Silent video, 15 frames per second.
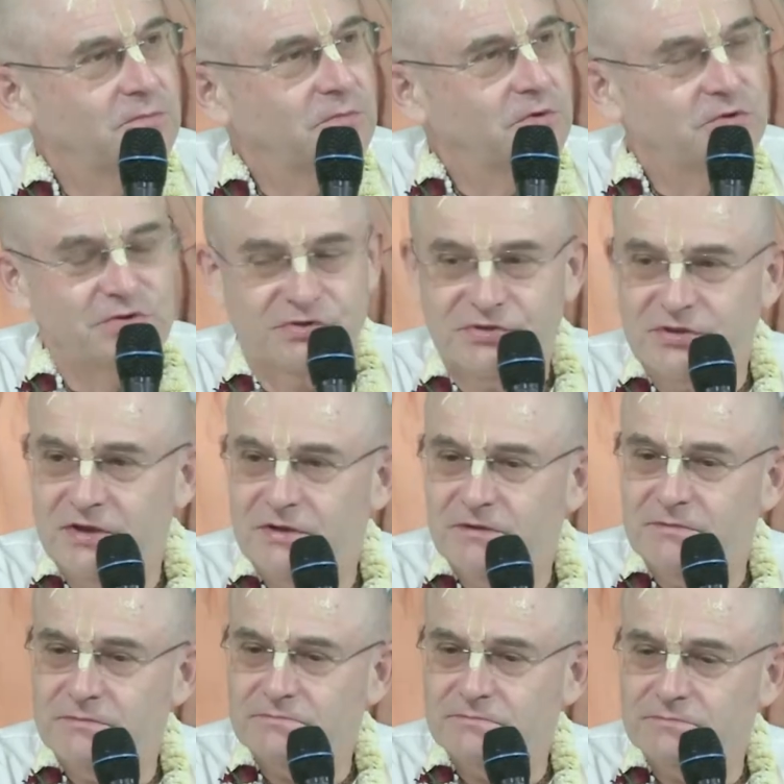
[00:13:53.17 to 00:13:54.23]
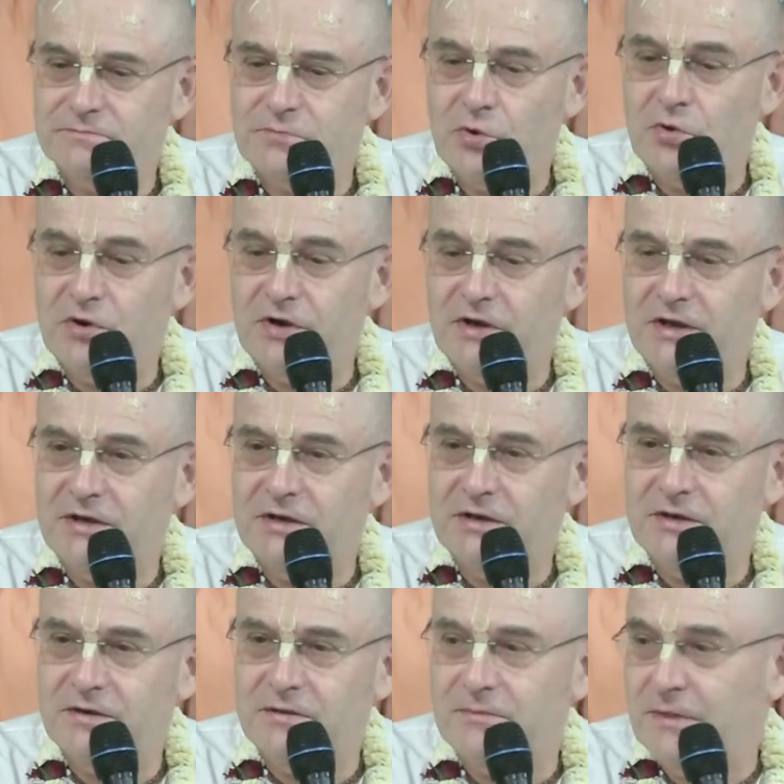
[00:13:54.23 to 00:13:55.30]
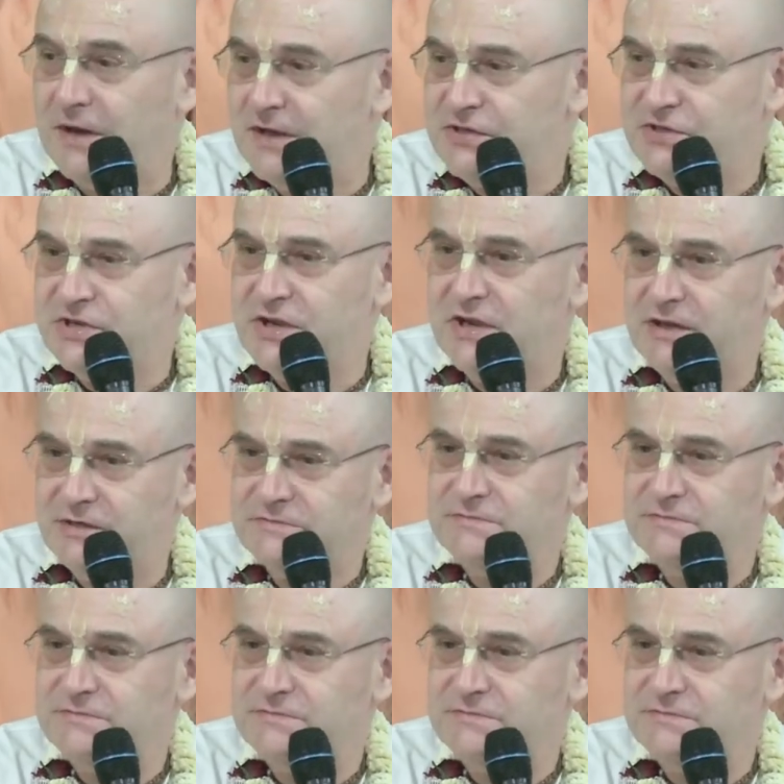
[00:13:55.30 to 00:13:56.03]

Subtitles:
was born in Malaysia.